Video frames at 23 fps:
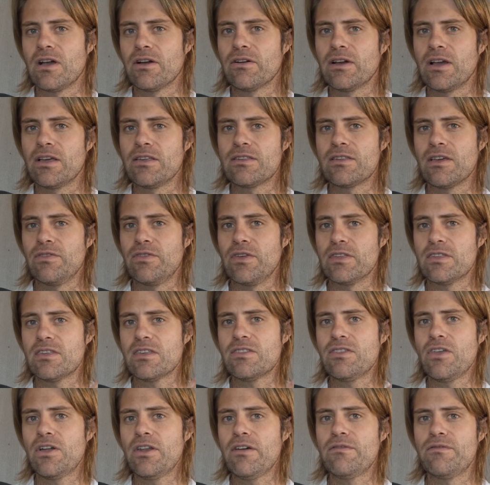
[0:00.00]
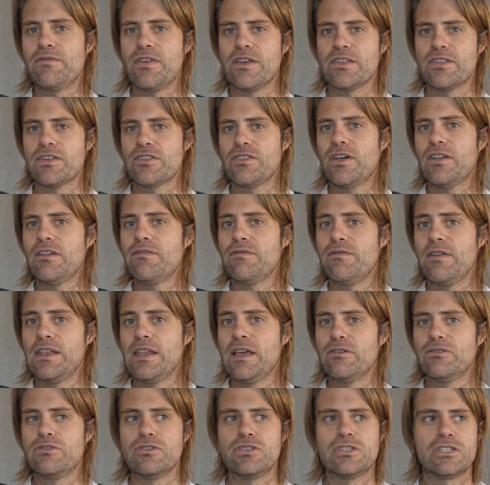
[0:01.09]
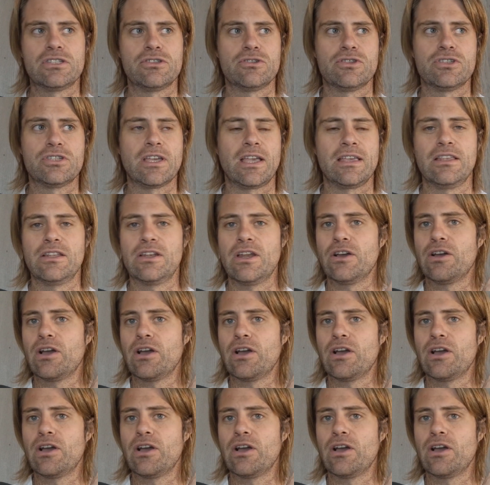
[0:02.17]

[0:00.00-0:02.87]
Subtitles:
Okay, so this is not a video to say